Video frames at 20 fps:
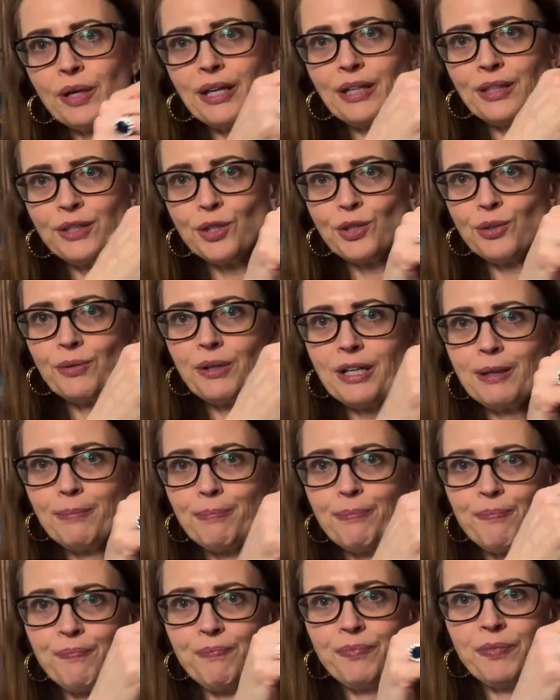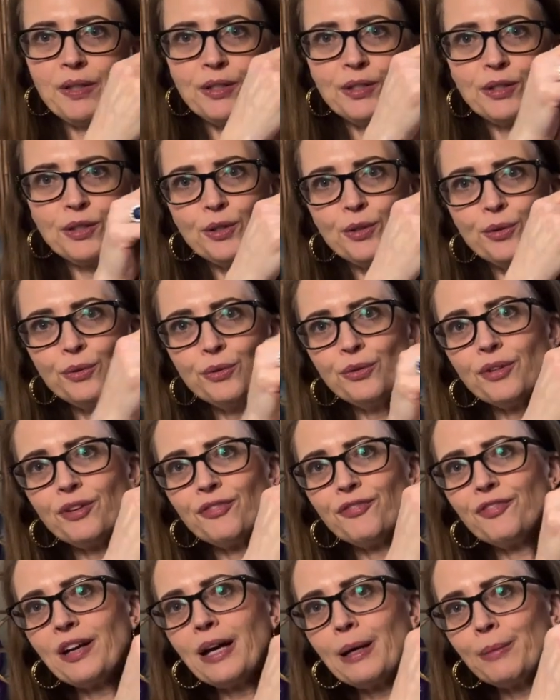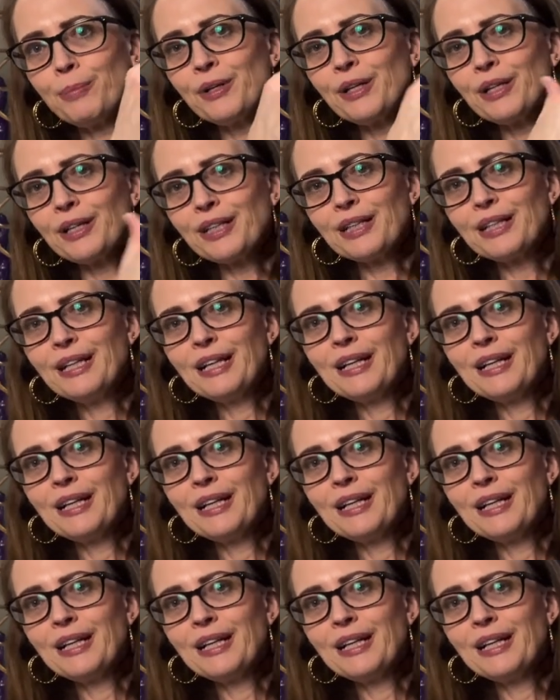and drape to the fabric.